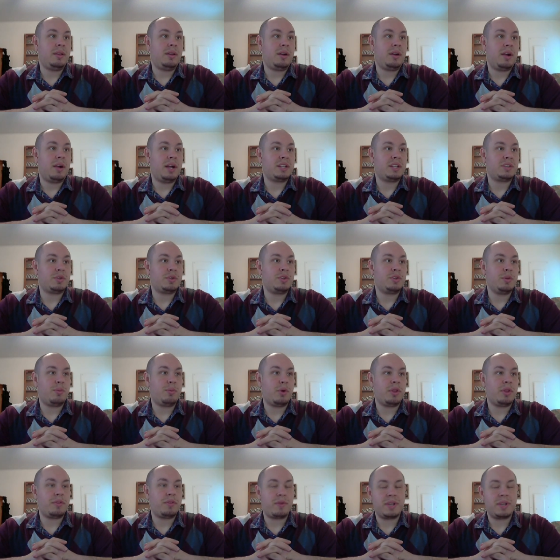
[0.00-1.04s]
All right, so
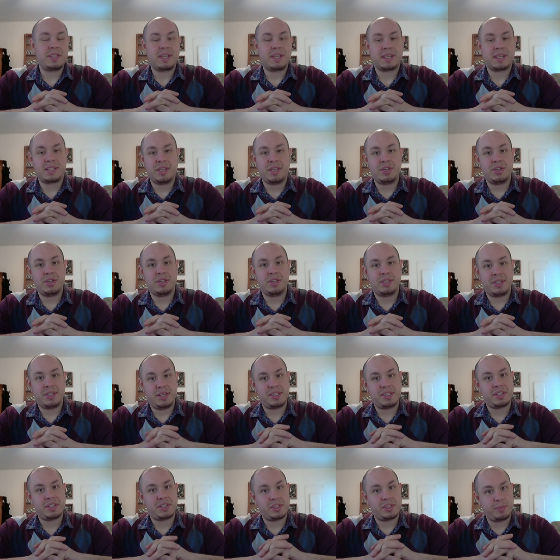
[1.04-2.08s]
2.36 inches
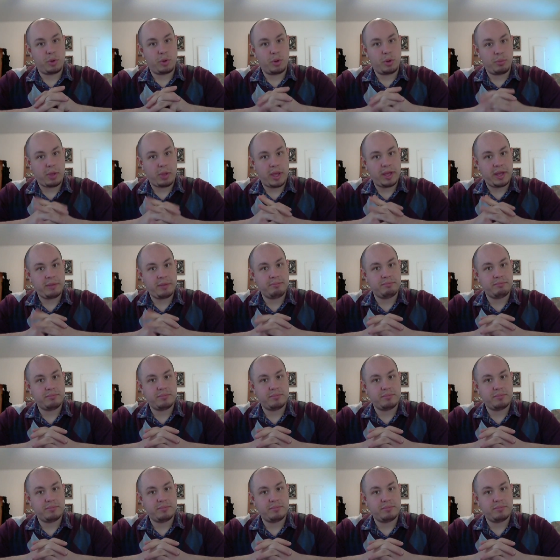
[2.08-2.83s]
is a small blade.